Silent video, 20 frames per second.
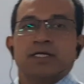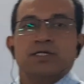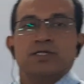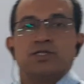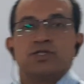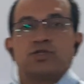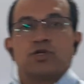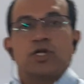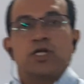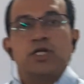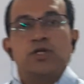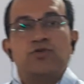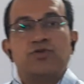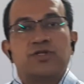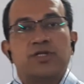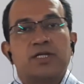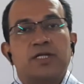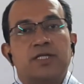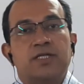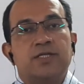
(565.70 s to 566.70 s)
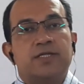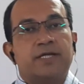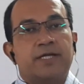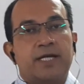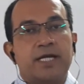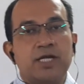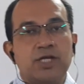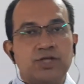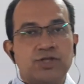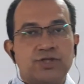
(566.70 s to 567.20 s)
solution in the
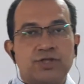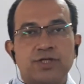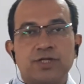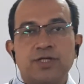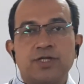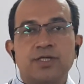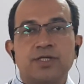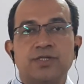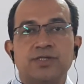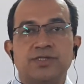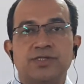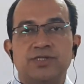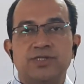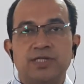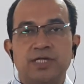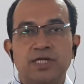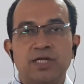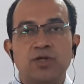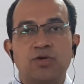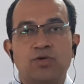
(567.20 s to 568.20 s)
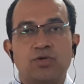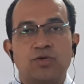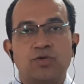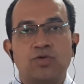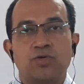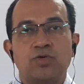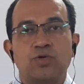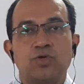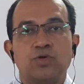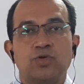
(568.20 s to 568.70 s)
range 0
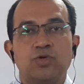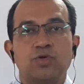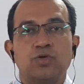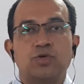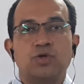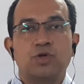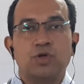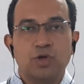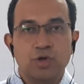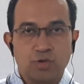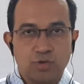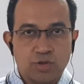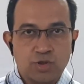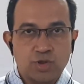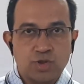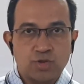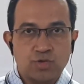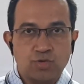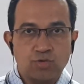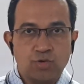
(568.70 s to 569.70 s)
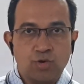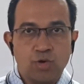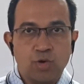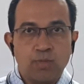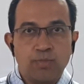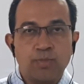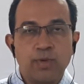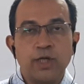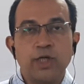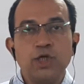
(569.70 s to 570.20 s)
close to
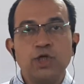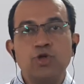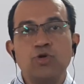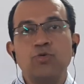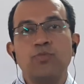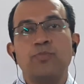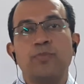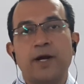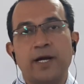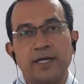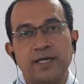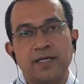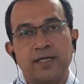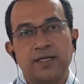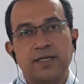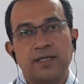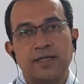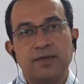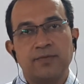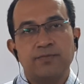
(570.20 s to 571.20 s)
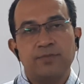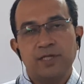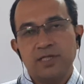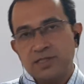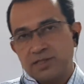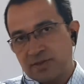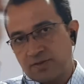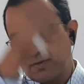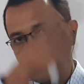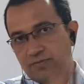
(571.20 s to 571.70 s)
open 2 pi,
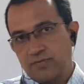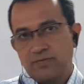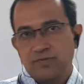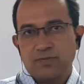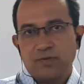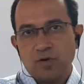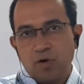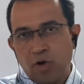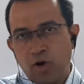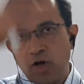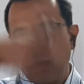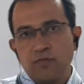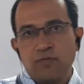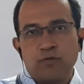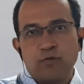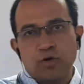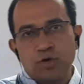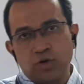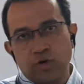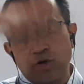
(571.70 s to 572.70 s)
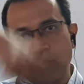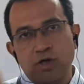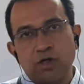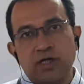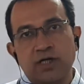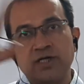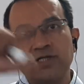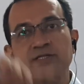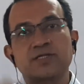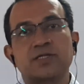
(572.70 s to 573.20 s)
means all four
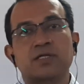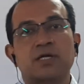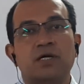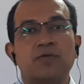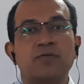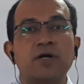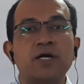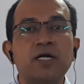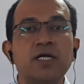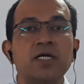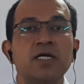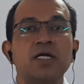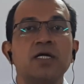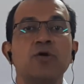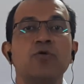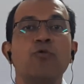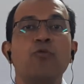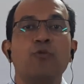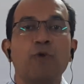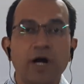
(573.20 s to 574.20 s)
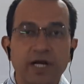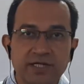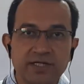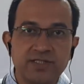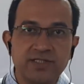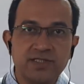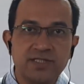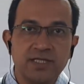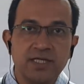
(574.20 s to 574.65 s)
quadrants covered once,